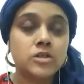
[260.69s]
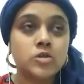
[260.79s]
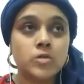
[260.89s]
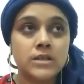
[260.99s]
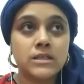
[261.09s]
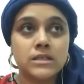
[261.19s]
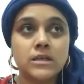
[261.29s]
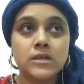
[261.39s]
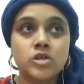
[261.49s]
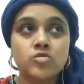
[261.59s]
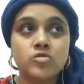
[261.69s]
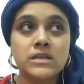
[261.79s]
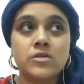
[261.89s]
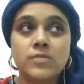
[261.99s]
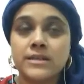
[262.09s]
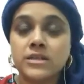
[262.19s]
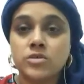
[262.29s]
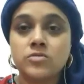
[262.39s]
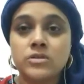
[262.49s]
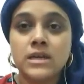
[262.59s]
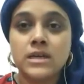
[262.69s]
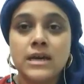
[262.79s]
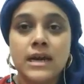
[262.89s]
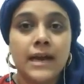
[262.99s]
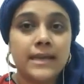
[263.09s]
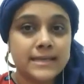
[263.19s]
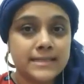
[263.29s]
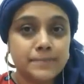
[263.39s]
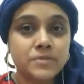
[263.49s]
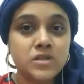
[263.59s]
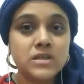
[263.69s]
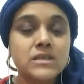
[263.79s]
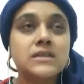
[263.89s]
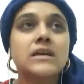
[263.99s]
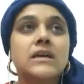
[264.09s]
to unstuck using gratitude and acceptance.